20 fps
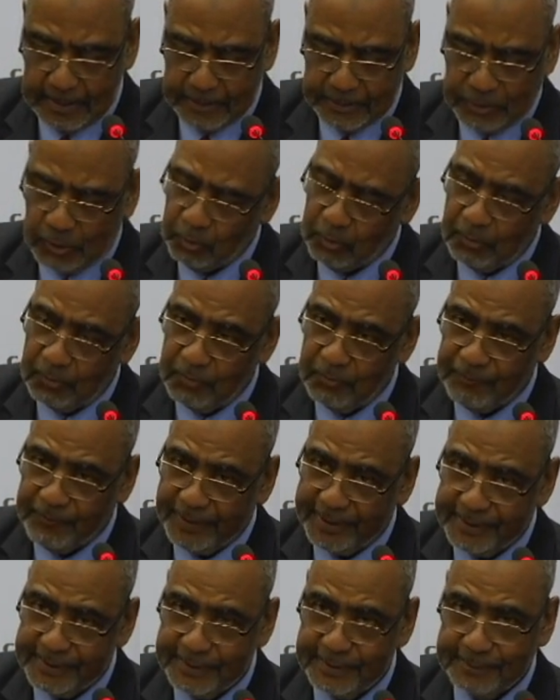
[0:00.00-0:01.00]
So you
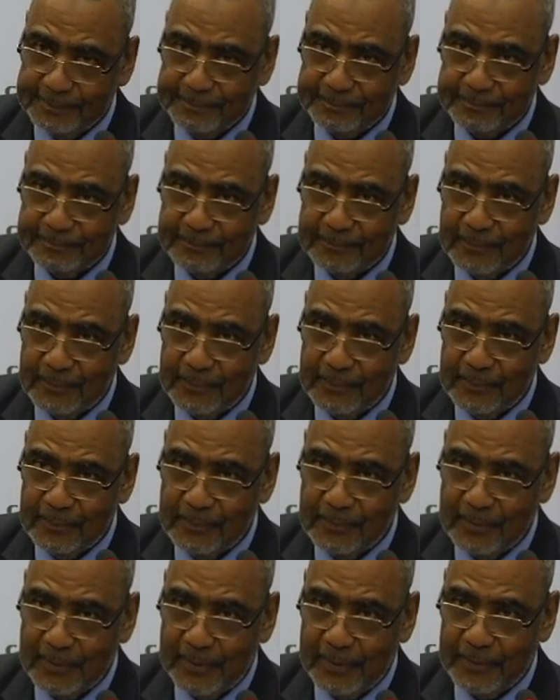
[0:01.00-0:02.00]
find
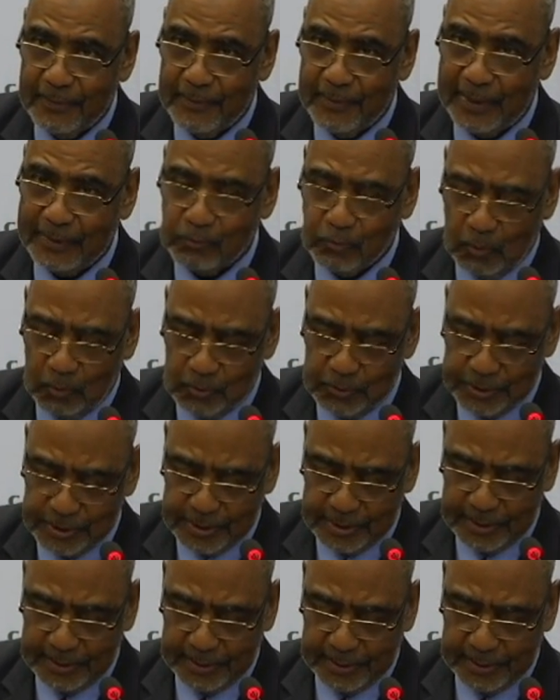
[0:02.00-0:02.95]
that was